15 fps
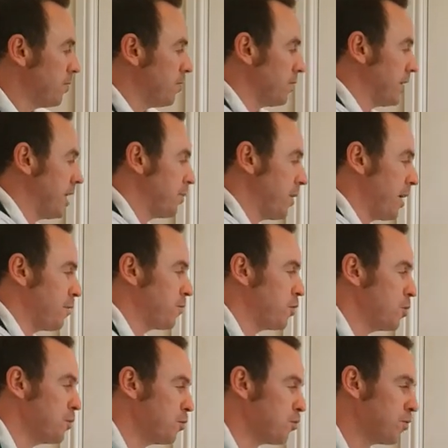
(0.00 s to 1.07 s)
Keep that
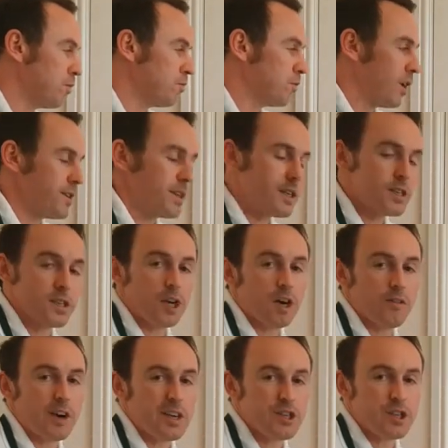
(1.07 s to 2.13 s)
informal writing style,
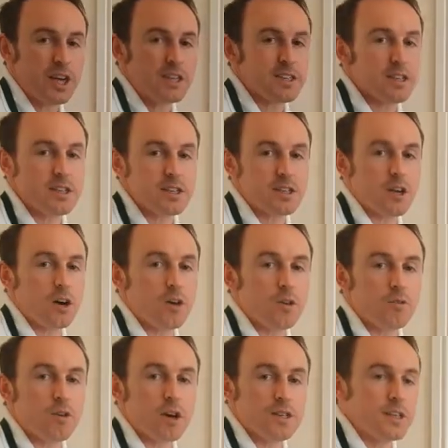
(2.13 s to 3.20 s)
that chatty style you're
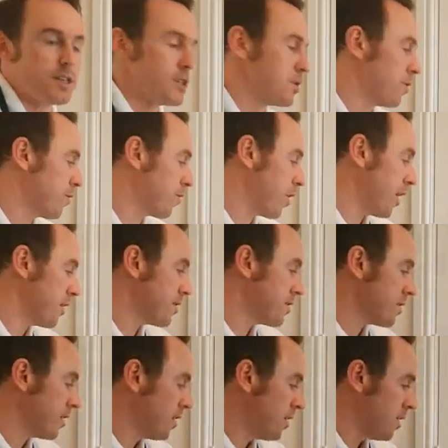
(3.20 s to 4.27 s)
writing to a friend.
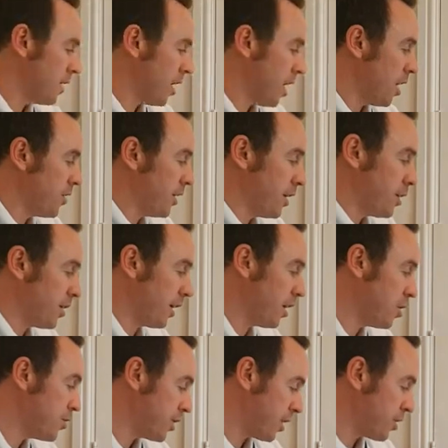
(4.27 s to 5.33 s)
You can
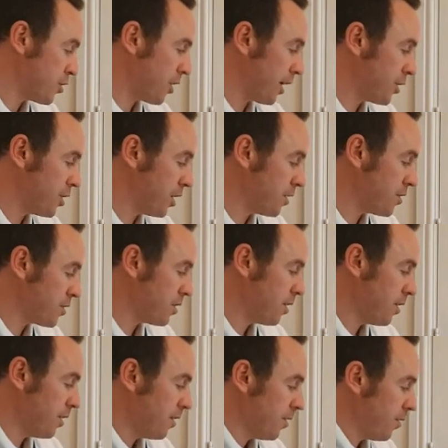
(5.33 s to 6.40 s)
include your contractions.
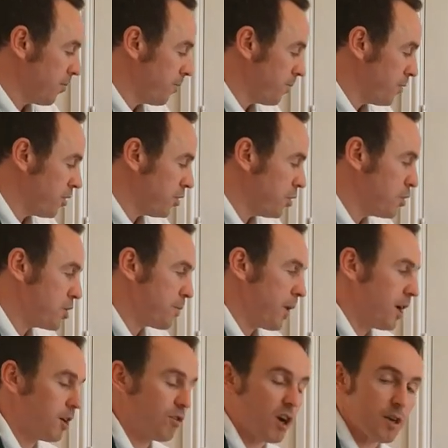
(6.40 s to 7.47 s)
Use your
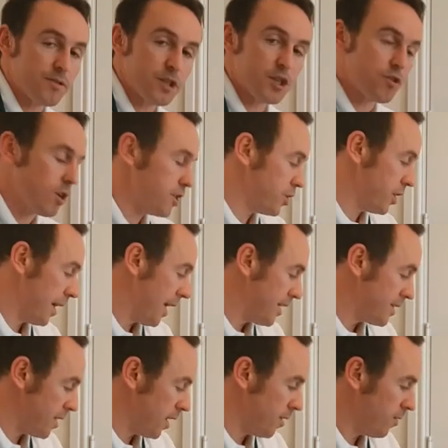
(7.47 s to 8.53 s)
paragraph to structure your
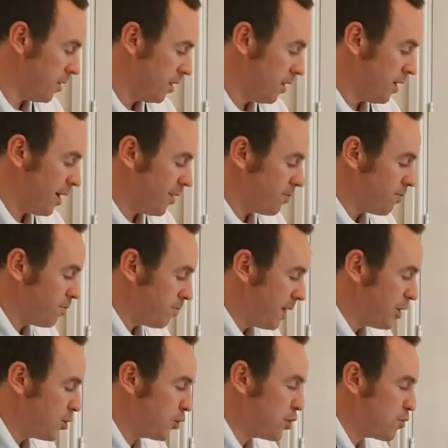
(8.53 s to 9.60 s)
letter. And make
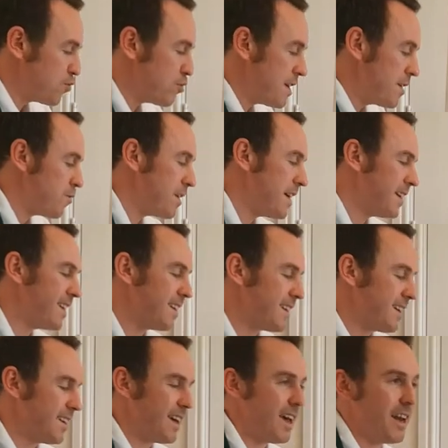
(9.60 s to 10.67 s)
sure you reread and
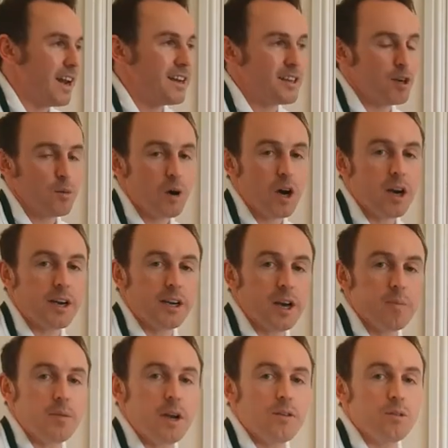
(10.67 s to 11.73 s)
edit your work and up
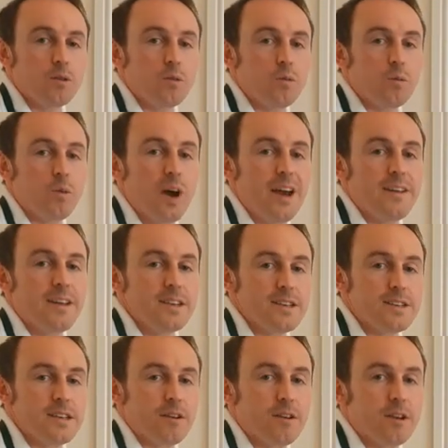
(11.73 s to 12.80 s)
level where
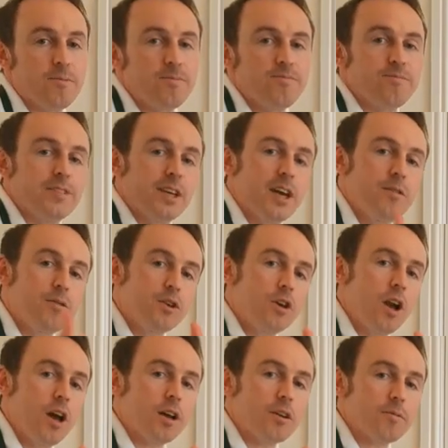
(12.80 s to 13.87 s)
necessary. Okay, good
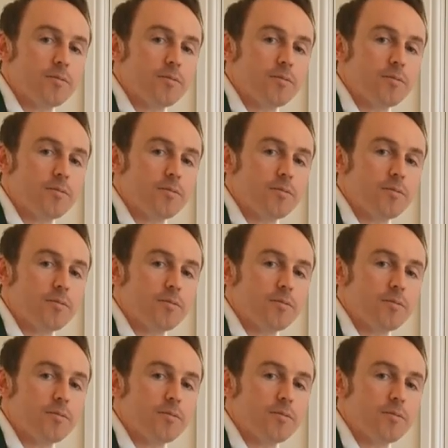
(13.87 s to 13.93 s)
luck.